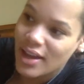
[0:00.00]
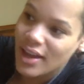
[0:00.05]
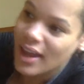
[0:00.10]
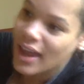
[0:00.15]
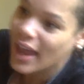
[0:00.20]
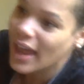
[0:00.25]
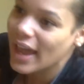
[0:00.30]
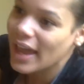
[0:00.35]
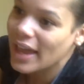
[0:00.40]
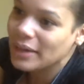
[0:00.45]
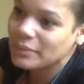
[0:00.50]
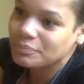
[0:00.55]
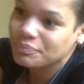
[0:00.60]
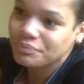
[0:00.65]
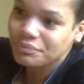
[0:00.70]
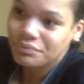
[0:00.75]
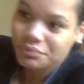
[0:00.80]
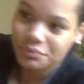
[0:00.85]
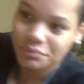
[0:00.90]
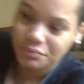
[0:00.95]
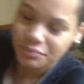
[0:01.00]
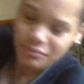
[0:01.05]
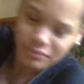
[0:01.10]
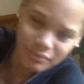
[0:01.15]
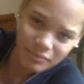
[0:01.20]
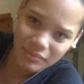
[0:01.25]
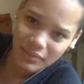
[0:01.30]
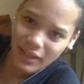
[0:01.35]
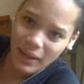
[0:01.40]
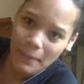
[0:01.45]
And
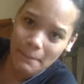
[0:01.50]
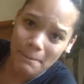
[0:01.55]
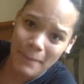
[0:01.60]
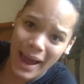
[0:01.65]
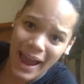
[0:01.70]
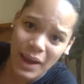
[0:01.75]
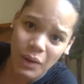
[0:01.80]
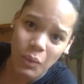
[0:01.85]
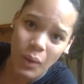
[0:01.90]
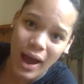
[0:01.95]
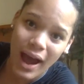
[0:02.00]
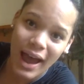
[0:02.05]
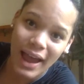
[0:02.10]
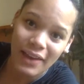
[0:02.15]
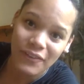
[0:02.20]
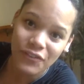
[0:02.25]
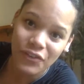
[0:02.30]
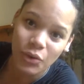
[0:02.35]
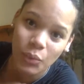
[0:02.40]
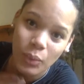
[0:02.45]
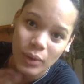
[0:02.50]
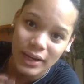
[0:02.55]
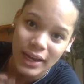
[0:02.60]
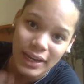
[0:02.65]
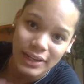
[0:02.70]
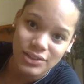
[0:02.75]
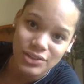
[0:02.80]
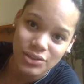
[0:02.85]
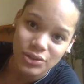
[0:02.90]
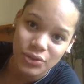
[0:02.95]
my why for what I
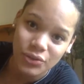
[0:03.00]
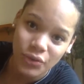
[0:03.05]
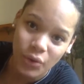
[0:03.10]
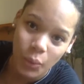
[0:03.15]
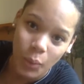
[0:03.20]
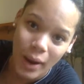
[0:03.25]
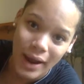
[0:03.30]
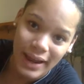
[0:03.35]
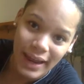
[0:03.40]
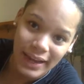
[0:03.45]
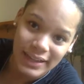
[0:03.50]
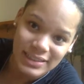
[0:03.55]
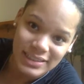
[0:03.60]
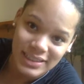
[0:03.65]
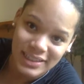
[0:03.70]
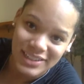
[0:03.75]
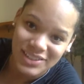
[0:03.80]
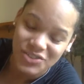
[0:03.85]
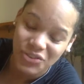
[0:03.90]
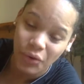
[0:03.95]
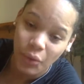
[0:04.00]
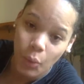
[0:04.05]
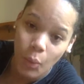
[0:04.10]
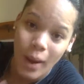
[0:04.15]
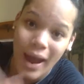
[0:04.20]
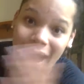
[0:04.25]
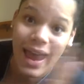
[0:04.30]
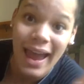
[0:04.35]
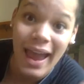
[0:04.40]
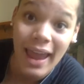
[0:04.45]
do, for why I teach, for
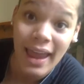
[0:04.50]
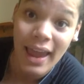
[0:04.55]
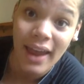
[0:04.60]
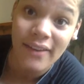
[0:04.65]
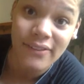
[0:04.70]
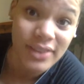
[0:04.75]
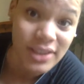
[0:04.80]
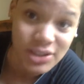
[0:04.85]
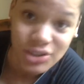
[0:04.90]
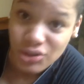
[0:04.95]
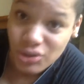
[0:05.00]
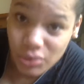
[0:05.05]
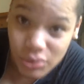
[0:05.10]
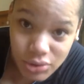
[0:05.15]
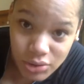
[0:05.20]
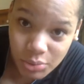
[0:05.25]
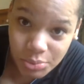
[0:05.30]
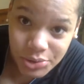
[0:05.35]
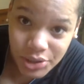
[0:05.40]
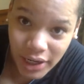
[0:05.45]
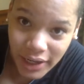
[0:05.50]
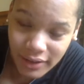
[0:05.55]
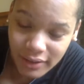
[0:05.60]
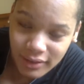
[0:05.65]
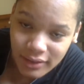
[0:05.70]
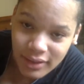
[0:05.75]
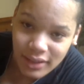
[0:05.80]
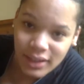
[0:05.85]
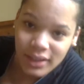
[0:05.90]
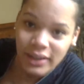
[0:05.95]
why I have this YouTube channel
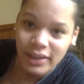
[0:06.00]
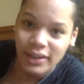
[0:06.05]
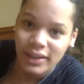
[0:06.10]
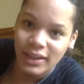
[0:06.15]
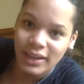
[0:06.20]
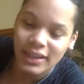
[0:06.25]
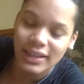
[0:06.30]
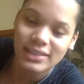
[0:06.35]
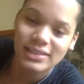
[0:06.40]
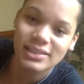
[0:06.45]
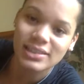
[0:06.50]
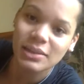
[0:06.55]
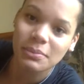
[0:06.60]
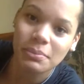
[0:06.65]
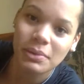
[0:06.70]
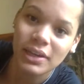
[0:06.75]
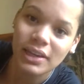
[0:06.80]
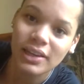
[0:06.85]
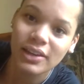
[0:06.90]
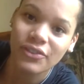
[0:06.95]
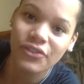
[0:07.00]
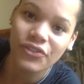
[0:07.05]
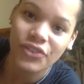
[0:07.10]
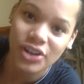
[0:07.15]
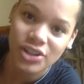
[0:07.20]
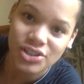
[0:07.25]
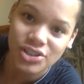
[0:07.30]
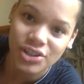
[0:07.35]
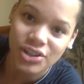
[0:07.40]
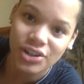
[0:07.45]
is to be
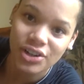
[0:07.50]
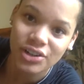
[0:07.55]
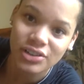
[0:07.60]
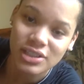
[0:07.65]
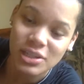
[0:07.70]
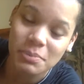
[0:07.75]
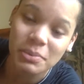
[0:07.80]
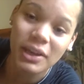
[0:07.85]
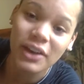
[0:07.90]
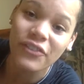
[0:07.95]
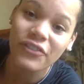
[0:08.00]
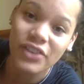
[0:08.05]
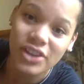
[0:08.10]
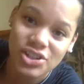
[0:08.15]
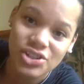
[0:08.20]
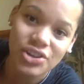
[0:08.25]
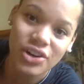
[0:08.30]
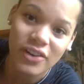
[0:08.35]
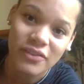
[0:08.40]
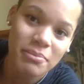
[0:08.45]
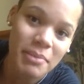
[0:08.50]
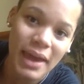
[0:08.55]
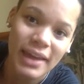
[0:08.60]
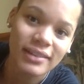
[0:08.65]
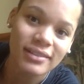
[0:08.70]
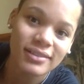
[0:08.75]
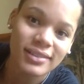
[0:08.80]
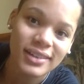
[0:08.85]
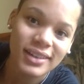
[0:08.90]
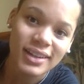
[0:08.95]
fisher to be a fisher of men.
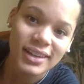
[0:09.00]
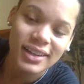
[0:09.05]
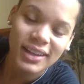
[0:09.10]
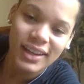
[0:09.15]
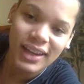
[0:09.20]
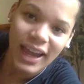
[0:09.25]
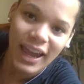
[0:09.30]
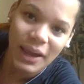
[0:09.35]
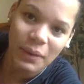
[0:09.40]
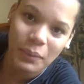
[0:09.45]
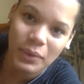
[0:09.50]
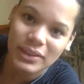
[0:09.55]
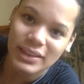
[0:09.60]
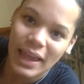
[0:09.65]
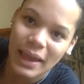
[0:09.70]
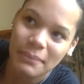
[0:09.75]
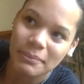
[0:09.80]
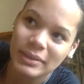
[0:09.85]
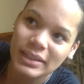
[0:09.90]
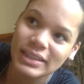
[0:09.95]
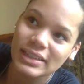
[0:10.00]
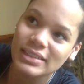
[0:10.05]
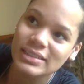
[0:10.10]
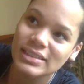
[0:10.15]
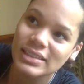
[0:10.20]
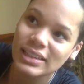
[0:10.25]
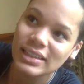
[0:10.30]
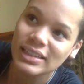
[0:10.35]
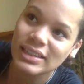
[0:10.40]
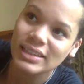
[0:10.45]
And what that means
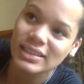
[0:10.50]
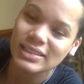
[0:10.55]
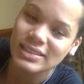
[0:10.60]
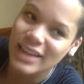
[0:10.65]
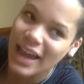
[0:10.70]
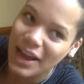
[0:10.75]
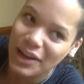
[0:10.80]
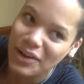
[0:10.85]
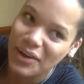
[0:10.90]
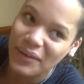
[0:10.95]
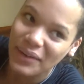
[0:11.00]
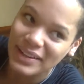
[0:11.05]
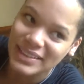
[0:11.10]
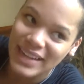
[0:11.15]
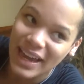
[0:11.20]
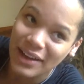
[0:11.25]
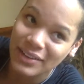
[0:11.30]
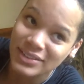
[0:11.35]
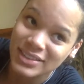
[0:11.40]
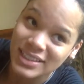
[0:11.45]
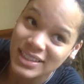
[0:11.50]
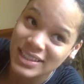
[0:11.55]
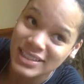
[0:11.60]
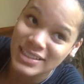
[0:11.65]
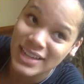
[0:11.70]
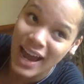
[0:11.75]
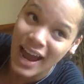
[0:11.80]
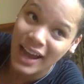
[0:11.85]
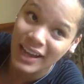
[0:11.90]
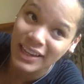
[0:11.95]
is not going down to the
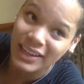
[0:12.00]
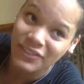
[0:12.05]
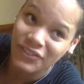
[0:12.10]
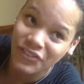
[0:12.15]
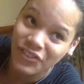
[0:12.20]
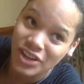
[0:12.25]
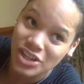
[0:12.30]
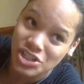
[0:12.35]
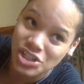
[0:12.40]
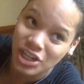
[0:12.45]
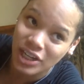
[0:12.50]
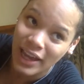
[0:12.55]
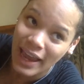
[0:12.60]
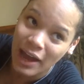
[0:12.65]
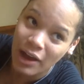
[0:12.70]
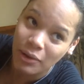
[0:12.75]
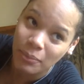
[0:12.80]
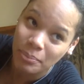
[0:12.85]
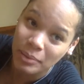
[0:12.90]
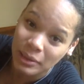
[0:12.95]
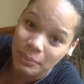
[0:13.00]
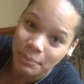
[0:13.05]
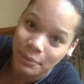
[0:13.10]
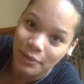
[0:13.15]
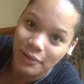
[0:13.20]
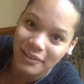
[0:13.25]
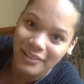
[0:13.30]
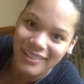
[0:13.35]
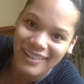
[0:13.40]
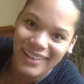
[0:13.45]
dock and fishing out people.